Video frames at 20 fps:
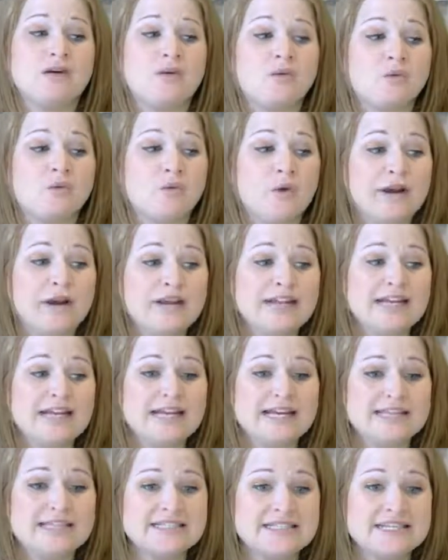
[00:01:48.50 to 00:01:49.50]
One of the
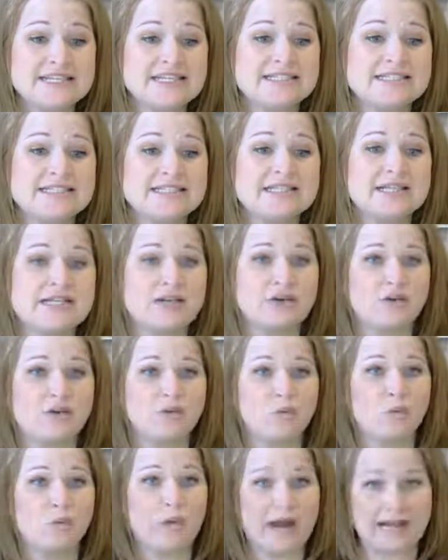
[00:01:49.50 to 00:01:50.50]
easiest
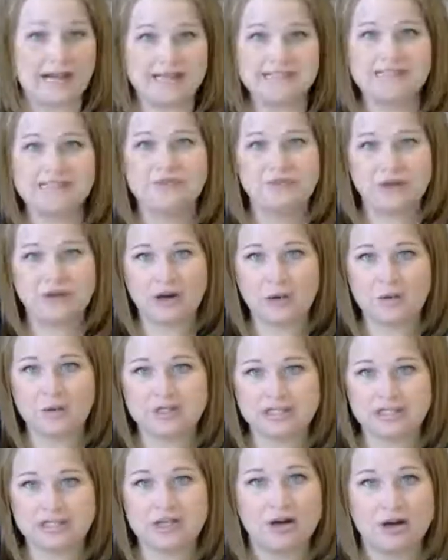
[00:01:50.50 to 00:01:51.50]
ways to figure out what
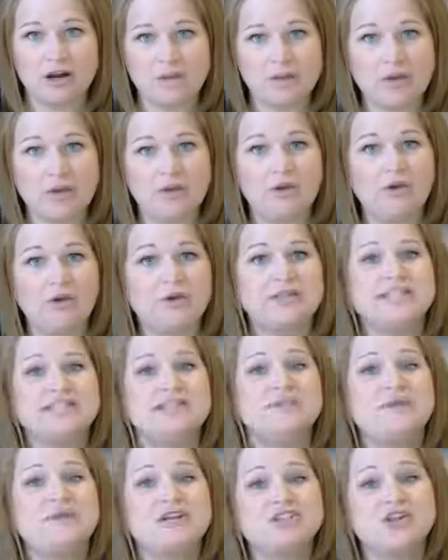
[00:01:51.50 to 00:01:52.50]
to talk about though is
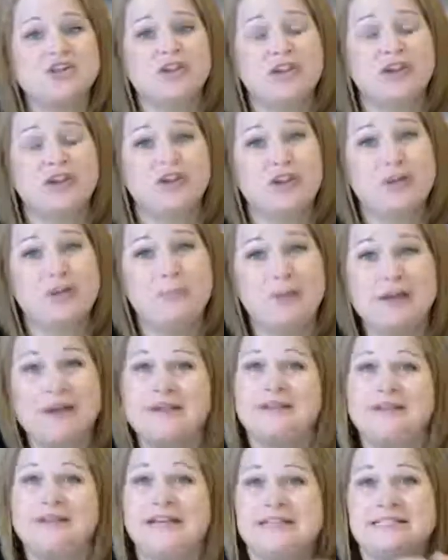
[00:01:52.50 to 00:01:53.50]
to make sure that you're keeping
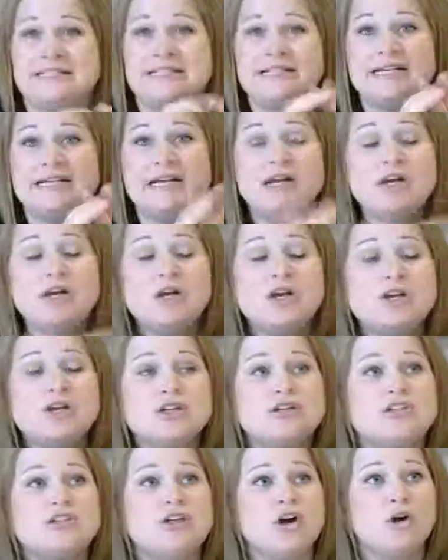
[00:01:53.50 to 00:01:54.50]
a list.
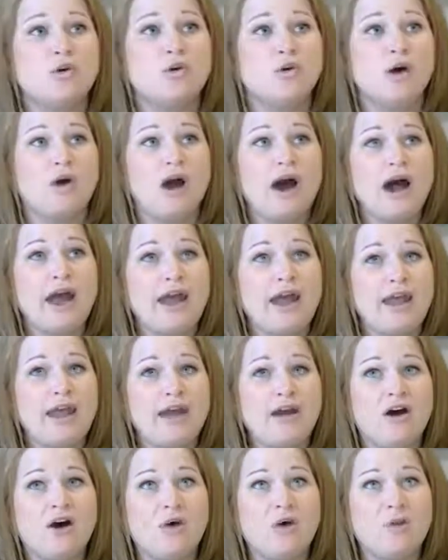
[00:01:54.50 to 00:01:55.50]
So
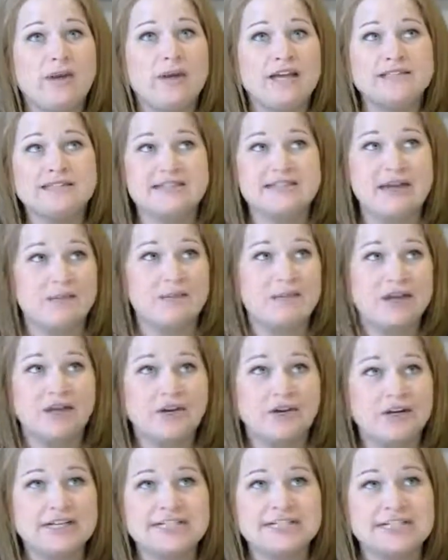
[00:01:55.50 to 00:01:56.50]
I always get my
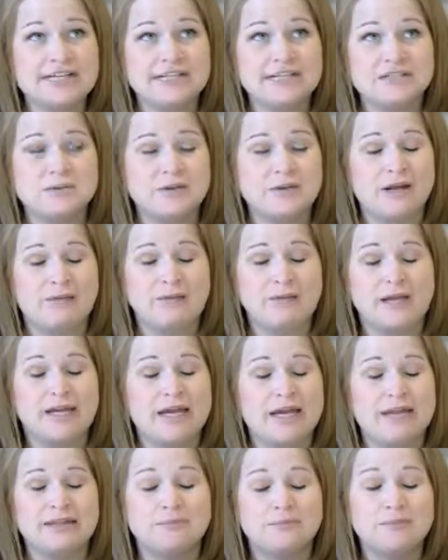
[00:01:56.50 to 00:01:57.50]
good ideas when I'm like
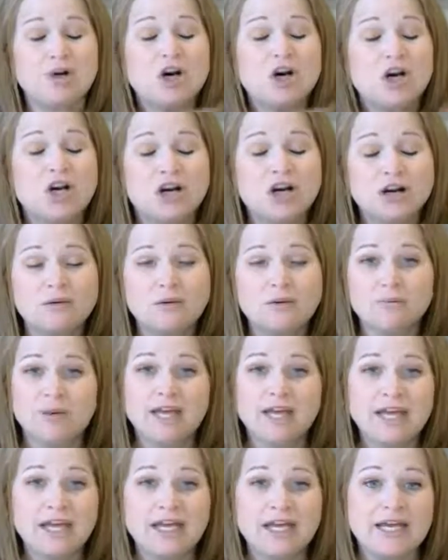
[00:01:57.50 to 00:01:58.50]
at the park with my
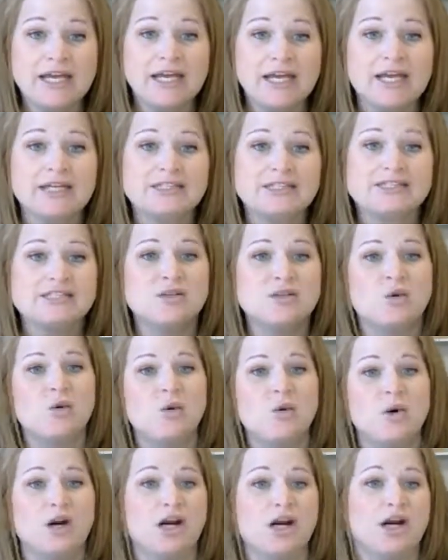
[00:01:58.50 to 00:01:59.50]
kids,
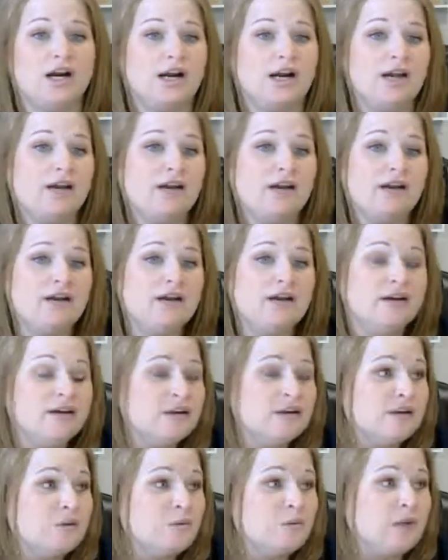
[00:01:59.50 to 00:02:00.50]
or
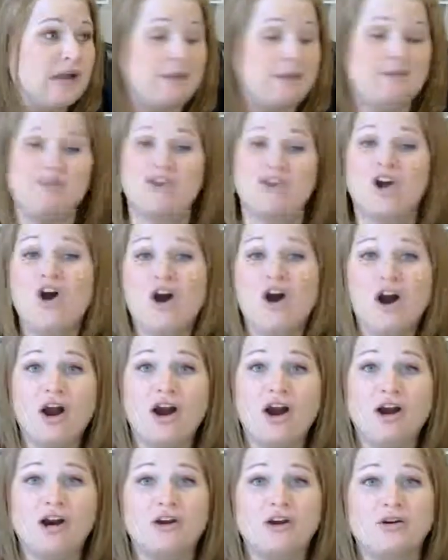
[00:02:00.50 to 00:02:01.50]
when I'm in the
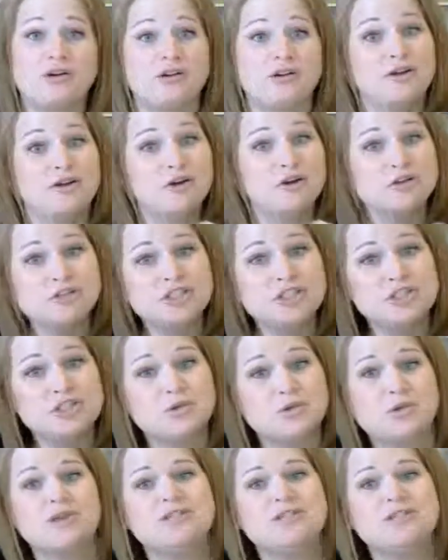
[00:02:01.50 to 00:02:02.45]
car or at the grocery store or